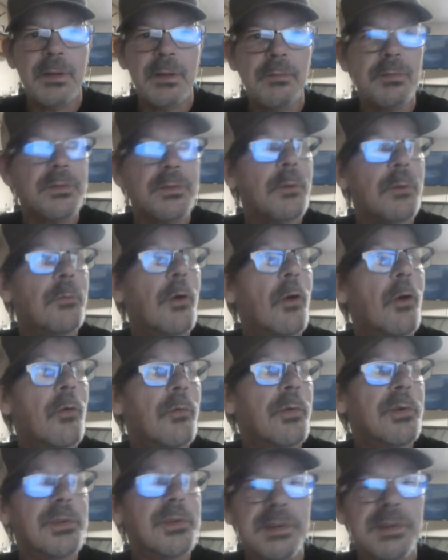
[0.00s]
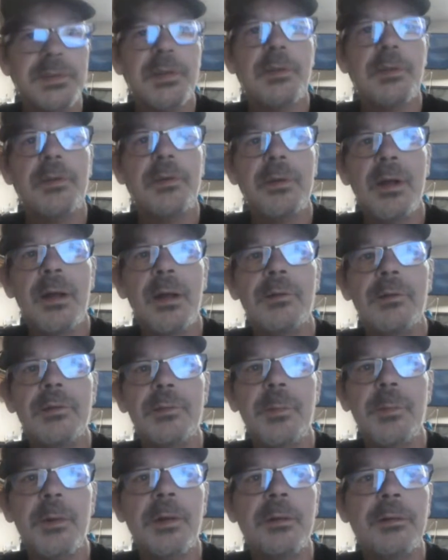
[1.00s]
that was over a $600
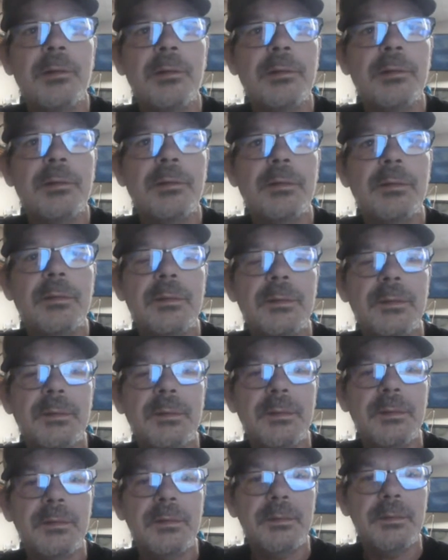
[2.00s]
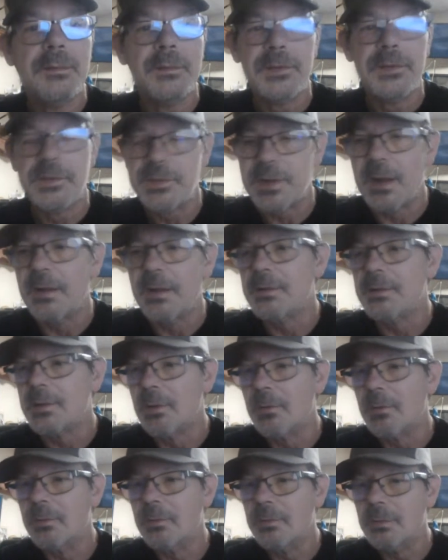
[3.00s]
spend just on its
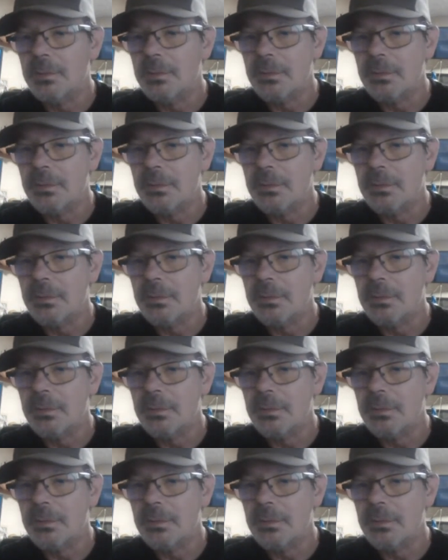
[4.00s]
own.